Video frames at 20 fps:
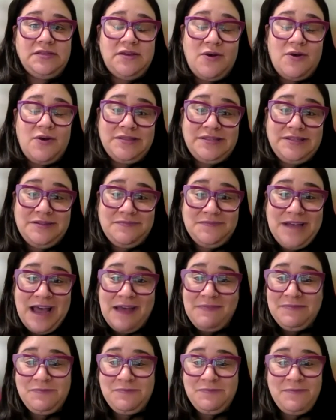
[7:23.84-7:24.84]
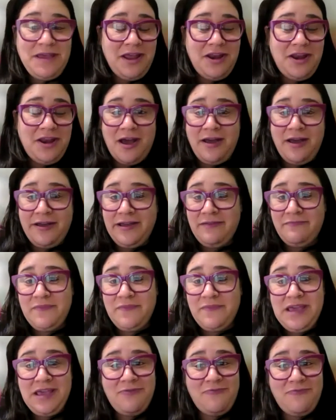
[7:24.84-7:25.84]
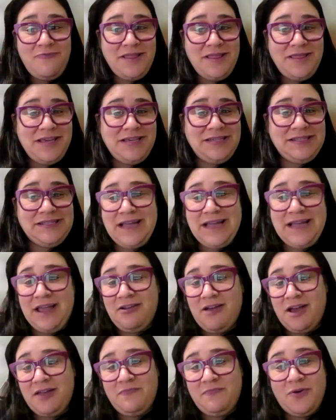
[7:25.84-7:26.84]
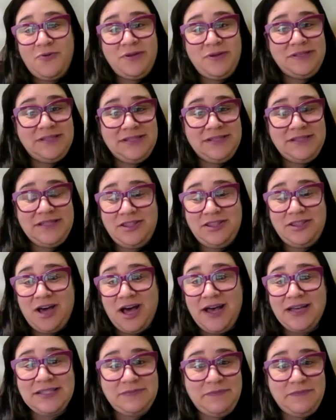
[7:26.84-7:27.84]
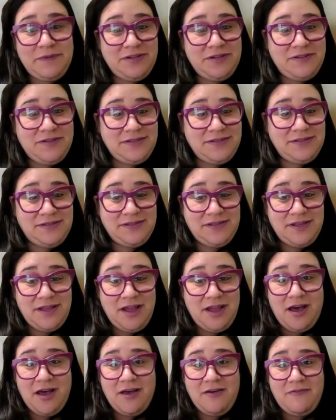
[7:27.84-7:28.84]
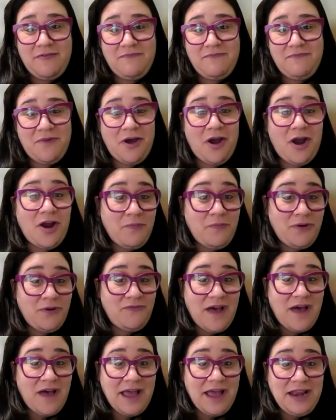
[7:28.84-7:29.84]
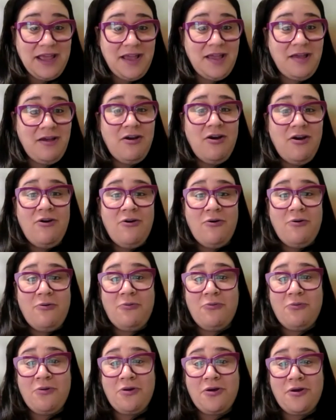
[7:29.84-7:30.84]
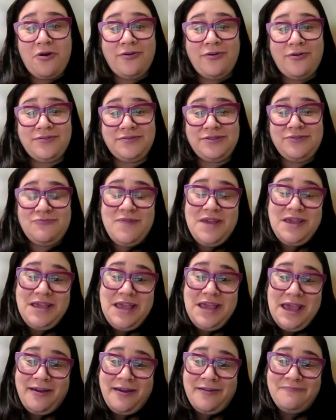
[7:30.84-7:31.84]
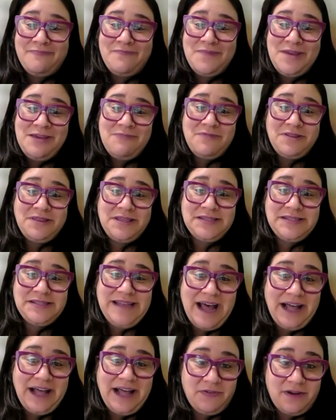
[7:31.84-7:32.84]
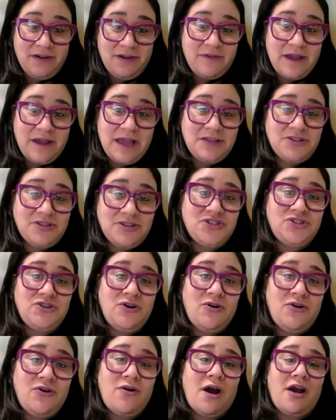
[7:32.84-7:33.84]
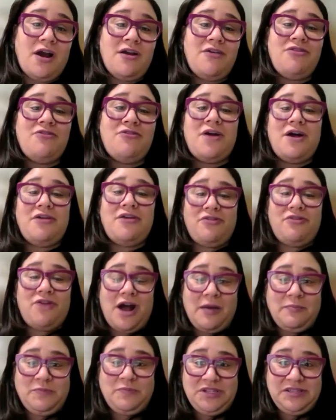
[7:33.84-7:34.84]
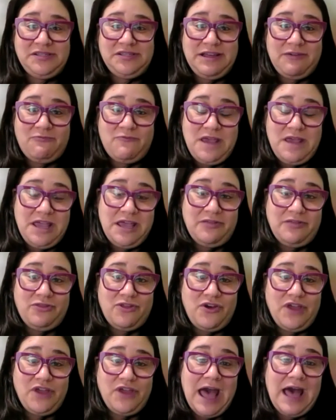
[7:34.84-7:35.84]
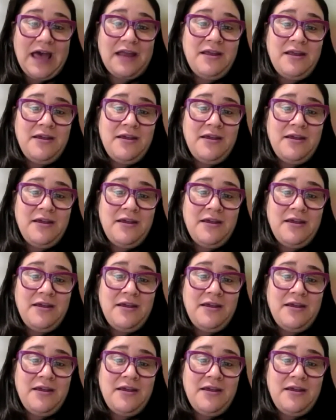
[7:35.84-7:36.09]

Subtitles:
Sometimes we cannot compete with these sign-on bonuses that the hospitals are providing, or also we can't compete with the salary range. So are there other options that we can look at?